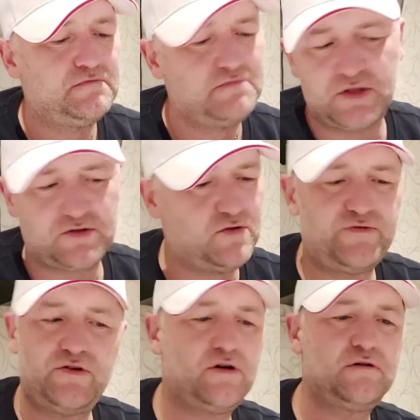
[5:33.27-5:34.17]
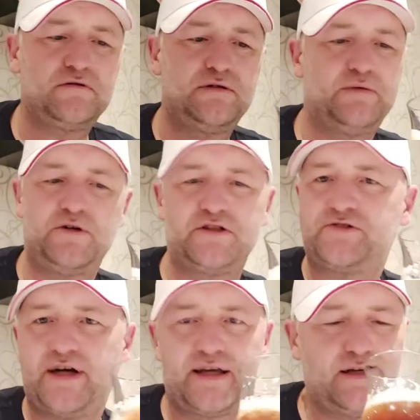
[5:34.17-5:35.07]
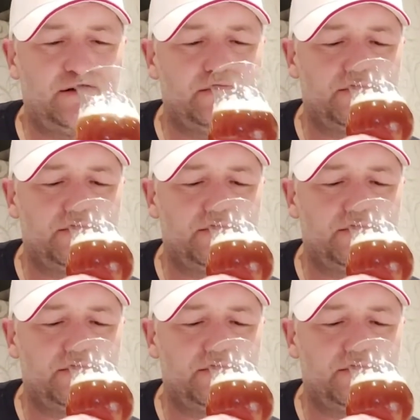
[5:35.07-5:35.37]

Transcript: But overall, I'm gonna try again.